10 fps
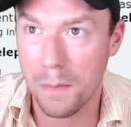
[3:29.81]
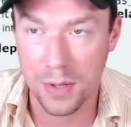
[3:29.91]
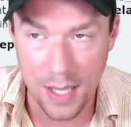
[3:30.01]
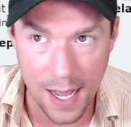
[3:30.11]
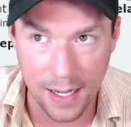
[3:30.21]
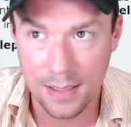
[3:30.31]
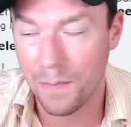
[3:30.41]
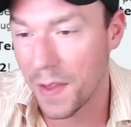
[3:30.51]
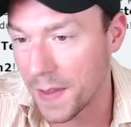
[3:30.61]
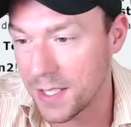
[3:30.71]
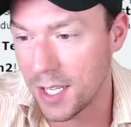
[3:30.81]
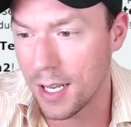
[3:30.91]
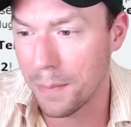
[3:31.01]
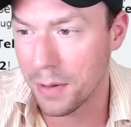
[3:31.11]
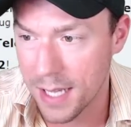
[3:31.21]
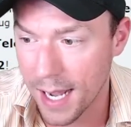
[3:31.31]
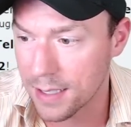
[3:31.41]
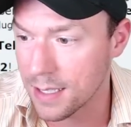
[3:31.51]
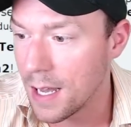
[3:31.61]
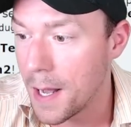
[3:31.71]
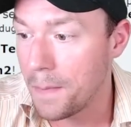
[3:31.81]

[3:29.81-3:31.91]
and Protect, and Leech Seed and Protect.